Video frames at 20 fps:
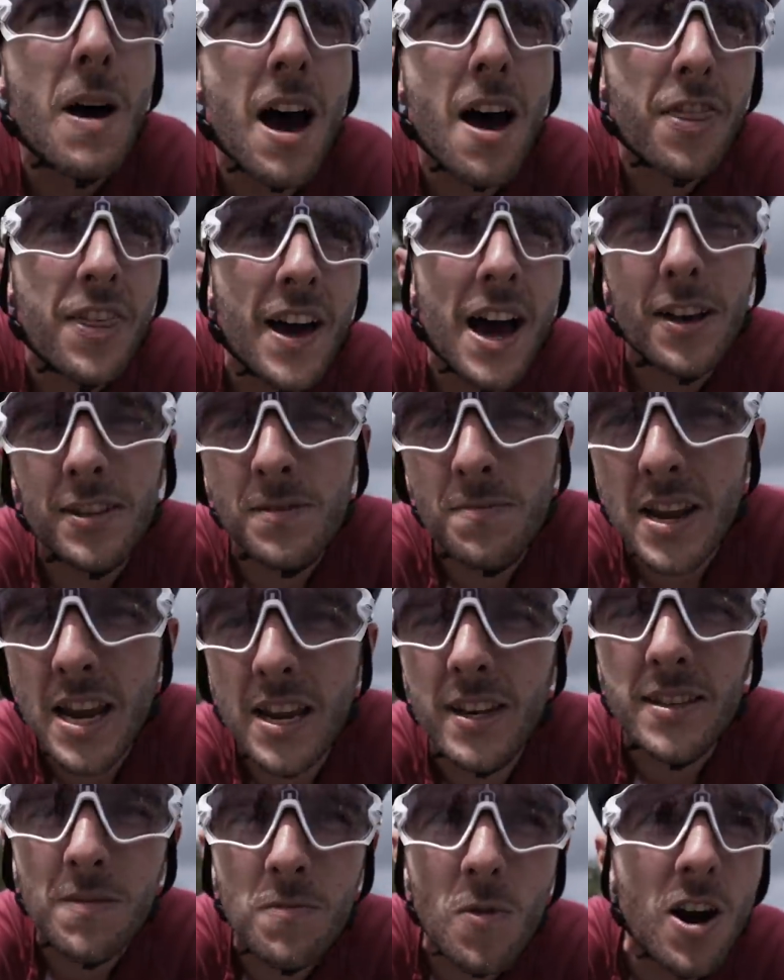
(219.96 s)
about a thousand
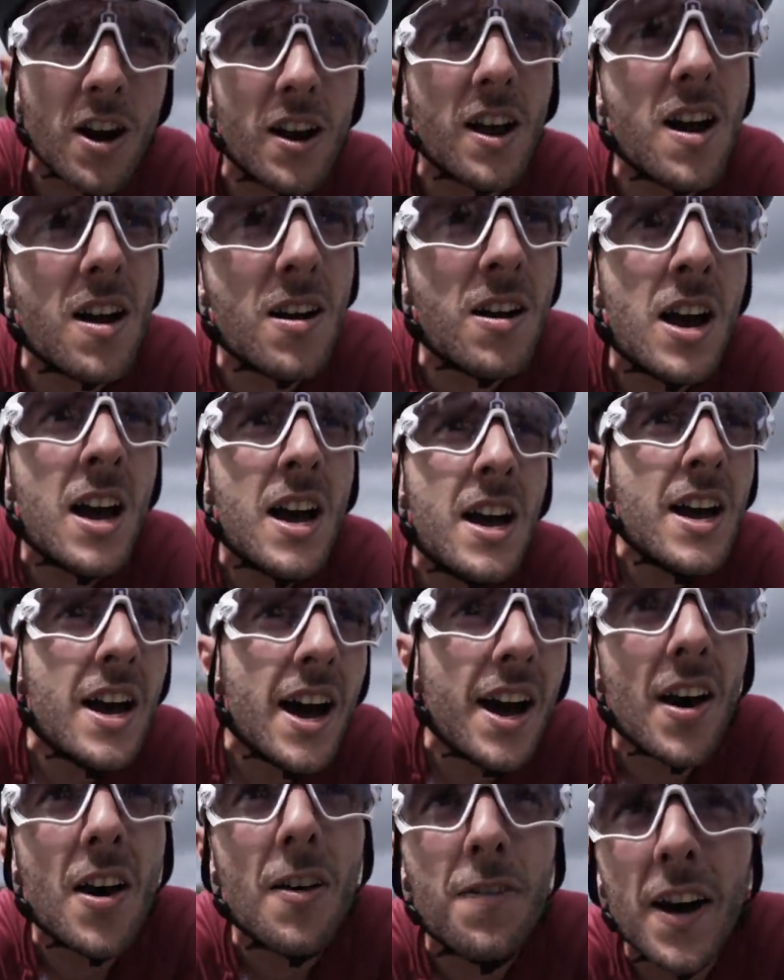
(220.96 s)
meters in one go,
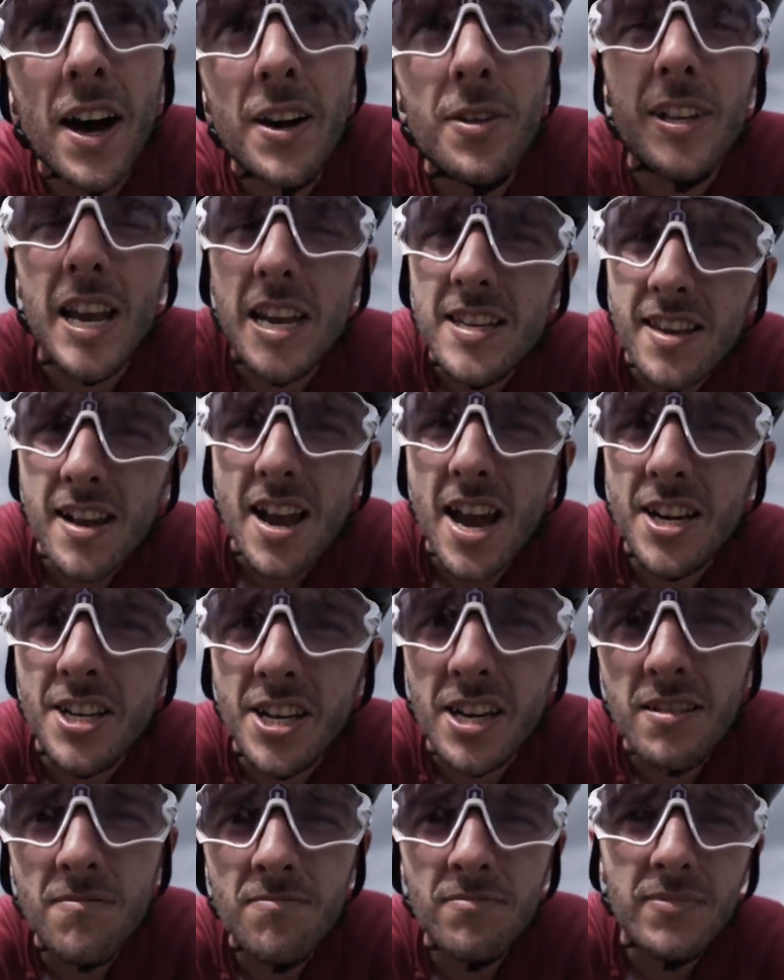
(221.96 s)
and our final
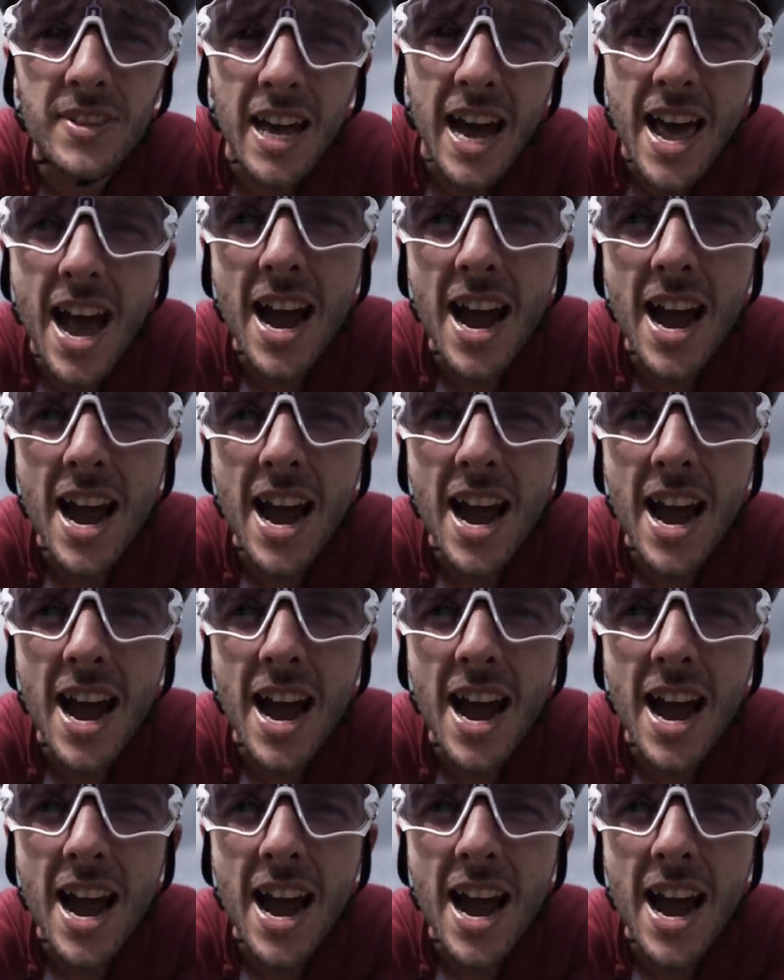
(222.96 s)
destination, Da